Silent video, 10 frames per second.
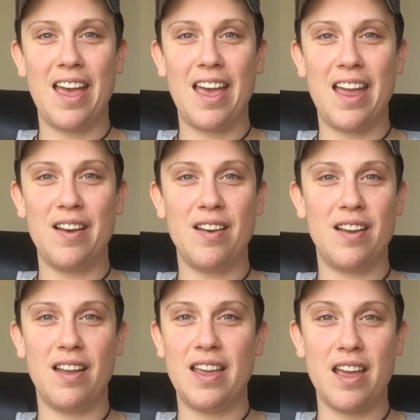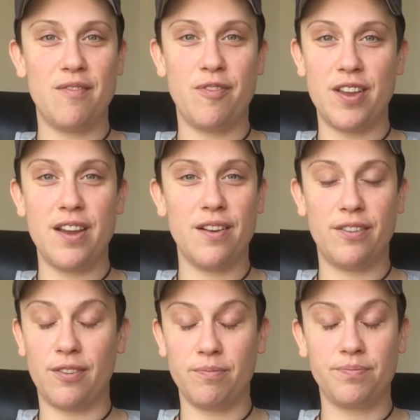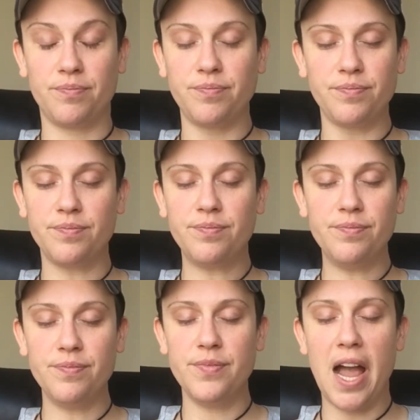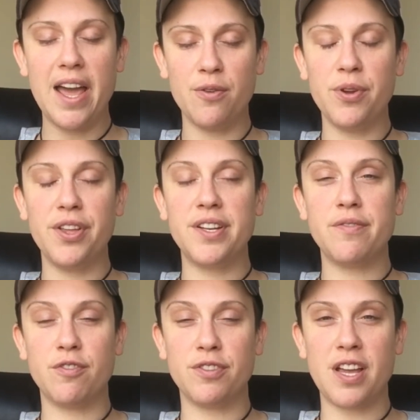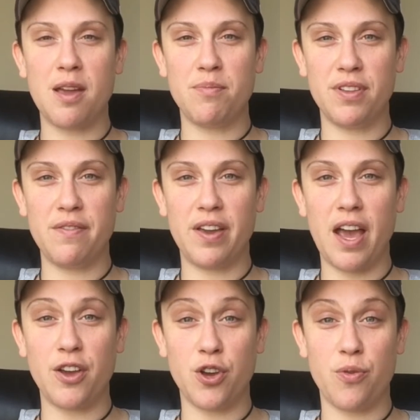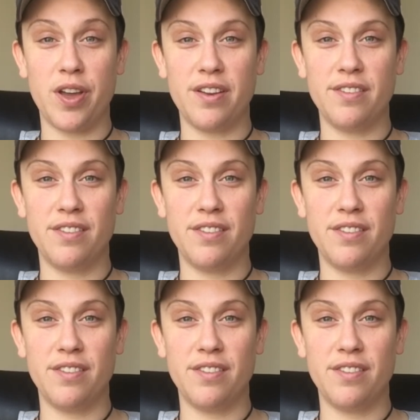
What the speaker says: And again, for years, I had a really difficult time believing I could quit.